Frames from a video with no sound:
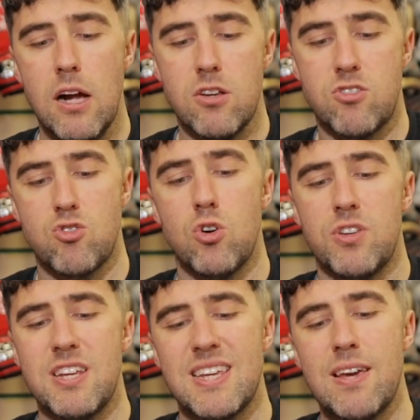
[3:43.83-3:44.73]

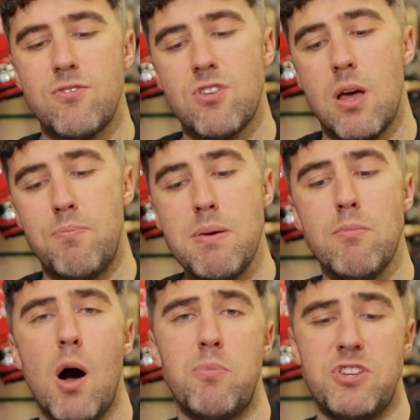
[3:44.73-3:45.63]
So this gives a bit
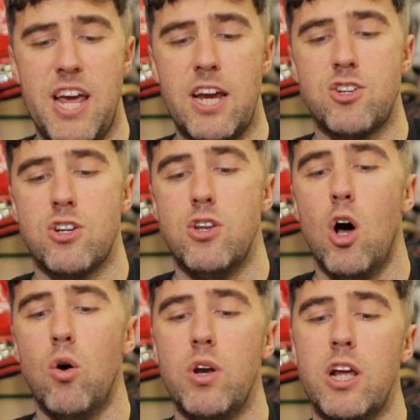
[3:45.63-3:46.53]
more protection,
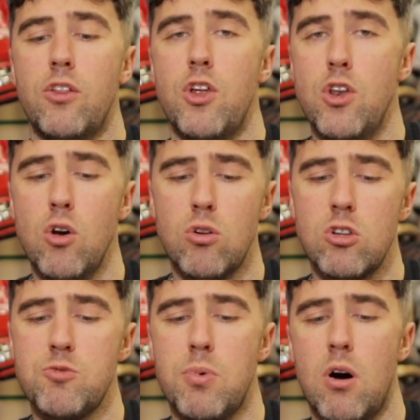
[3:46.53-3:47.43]
not only on the
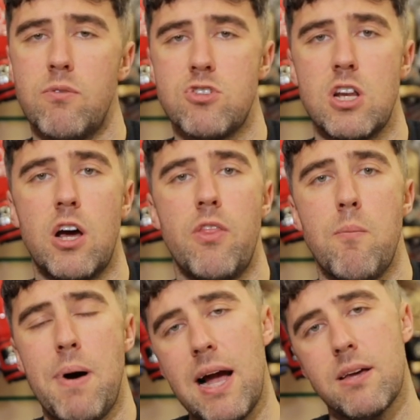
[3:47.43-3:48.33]
knuckles but obviously on
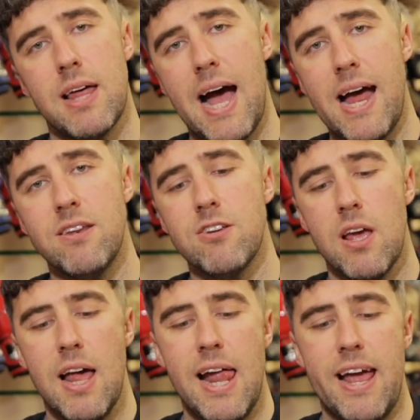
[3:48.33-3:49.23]
the back of the hand.
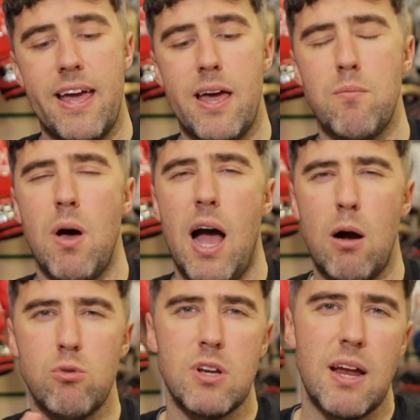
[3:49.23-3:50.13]

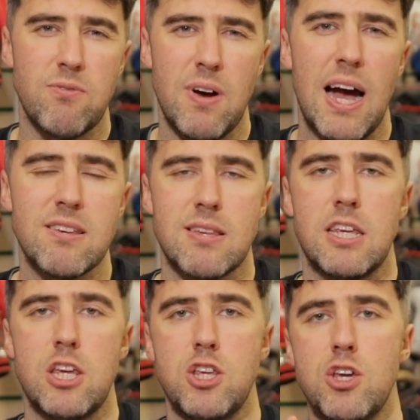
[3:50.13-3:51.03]
I would advise
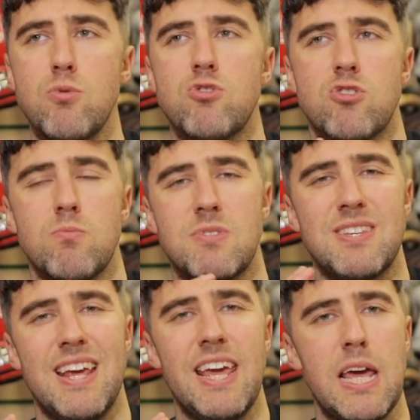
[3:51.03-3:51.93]
that you use some
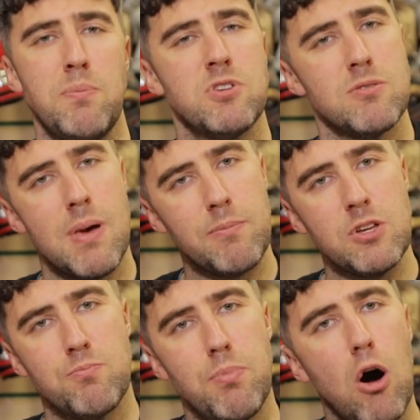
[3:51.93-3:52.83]
tape to
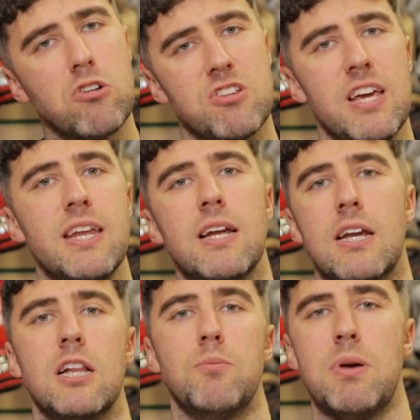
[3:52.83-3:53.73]
maybe box it in a
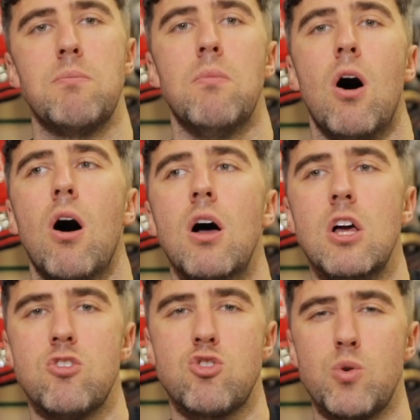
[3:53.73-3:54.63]
little bit more,
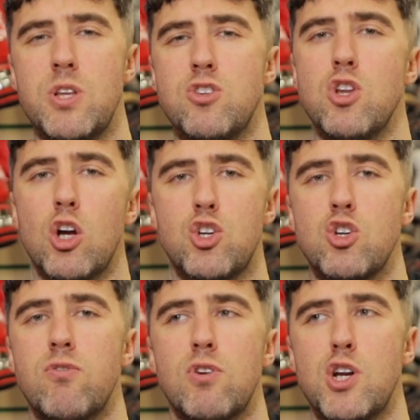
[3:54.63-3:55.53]
so it's not
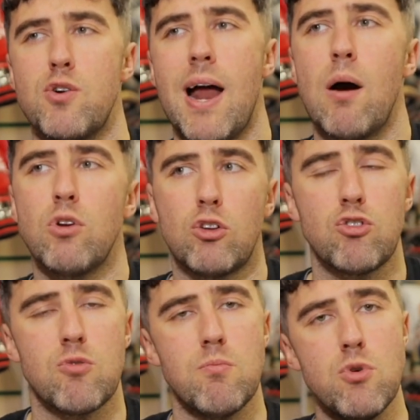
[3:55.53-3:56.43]
shuffling around or
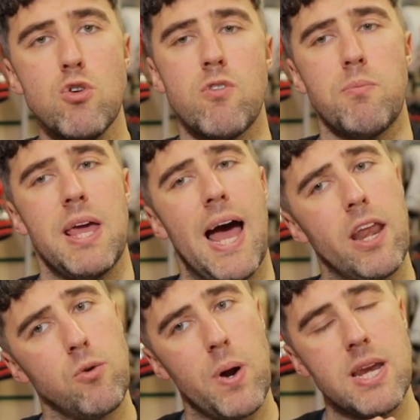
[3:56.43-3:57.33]
doesn't move up your
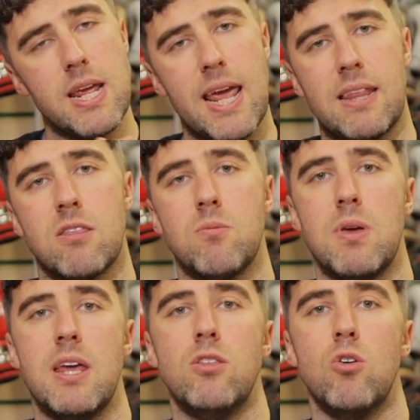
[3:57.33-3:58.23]
hand when you get them
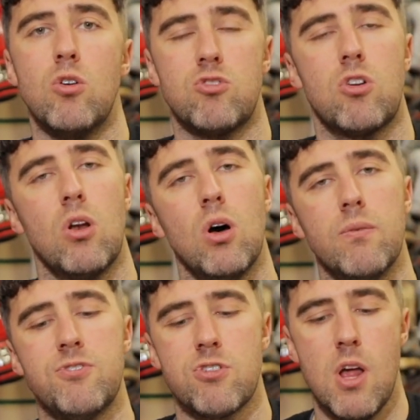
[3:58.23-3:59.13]
in those
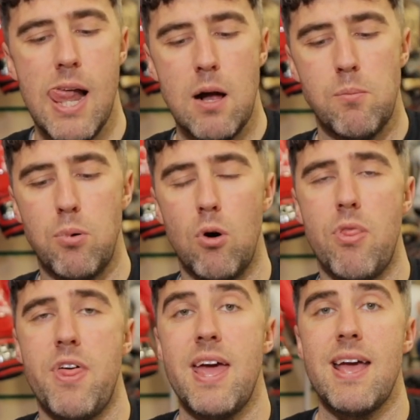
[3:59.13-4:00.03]
gloves.
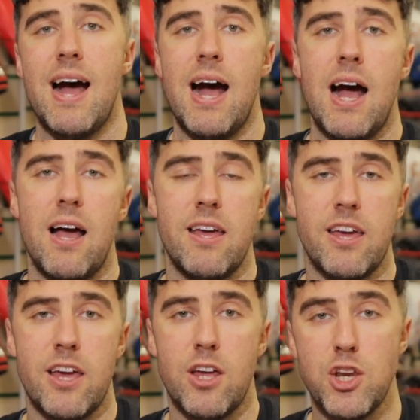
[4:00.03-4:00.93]
But they are
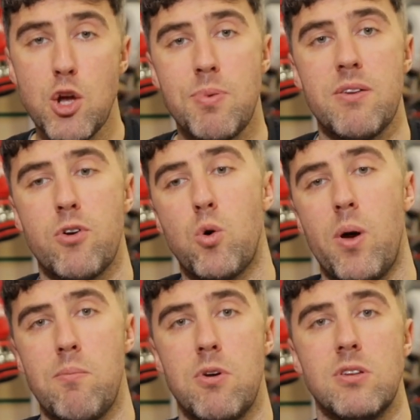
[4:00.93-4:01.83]
a new bit of
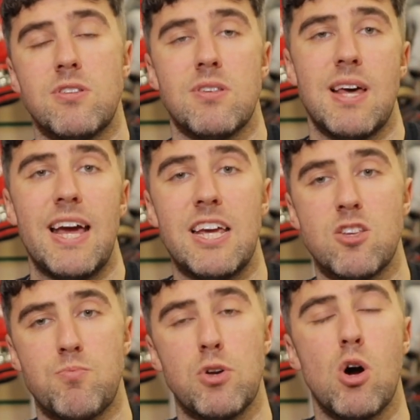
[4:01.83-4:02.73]
equipment that
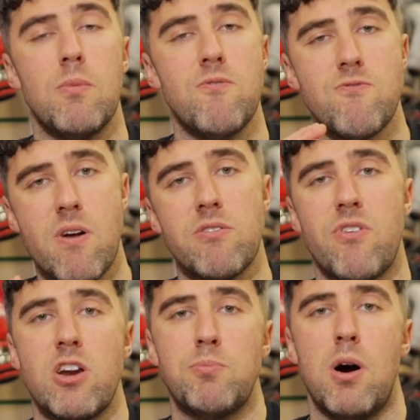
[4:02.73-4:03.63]
is becoming very,
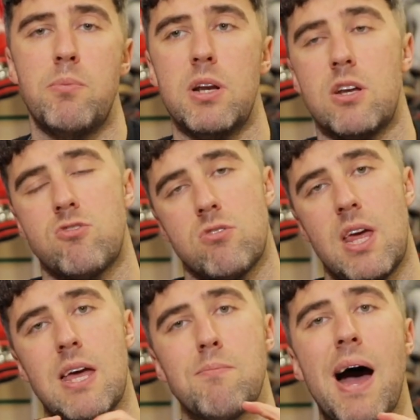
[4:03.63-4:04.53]
very popular. So
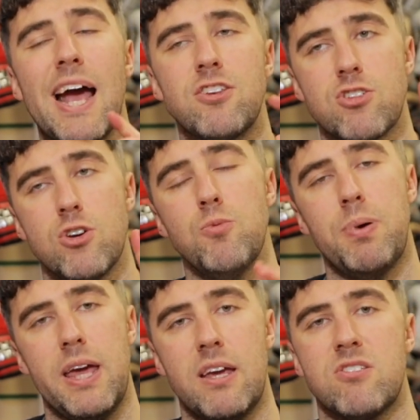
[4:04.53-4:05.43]
they are my two
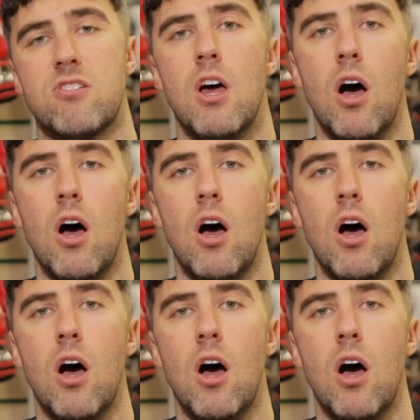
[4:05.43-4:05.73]
picks